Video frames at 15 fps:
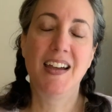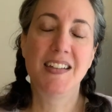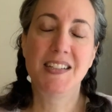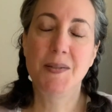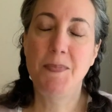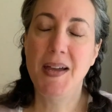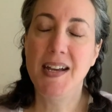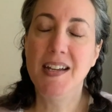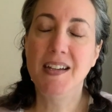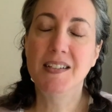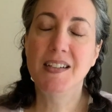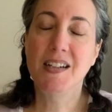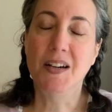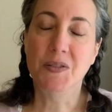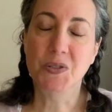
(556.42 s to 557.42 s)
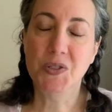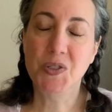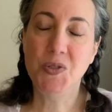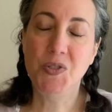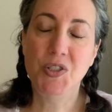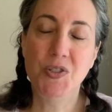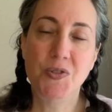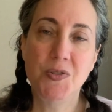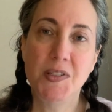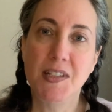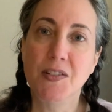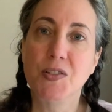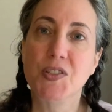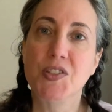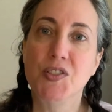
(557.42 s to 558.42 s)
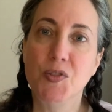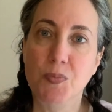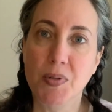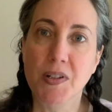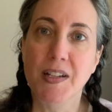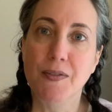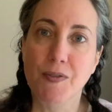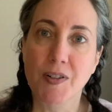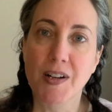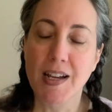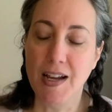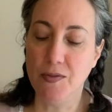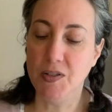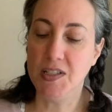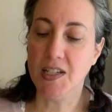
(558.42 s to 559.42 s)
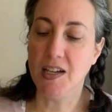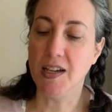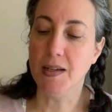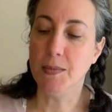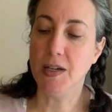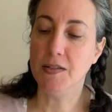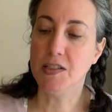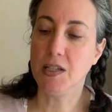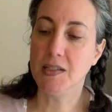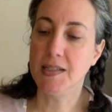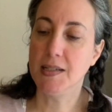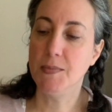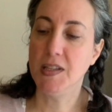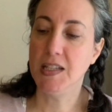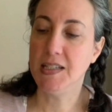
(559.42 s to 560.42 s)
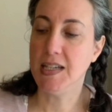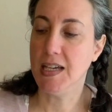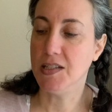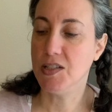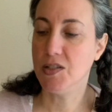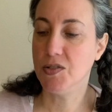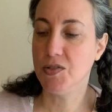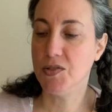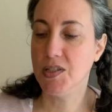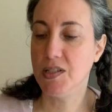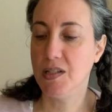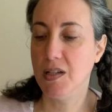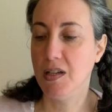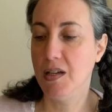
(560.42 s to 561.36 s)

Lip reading: Depending on the colors you choose, it looks super different every time. I saw some of the testers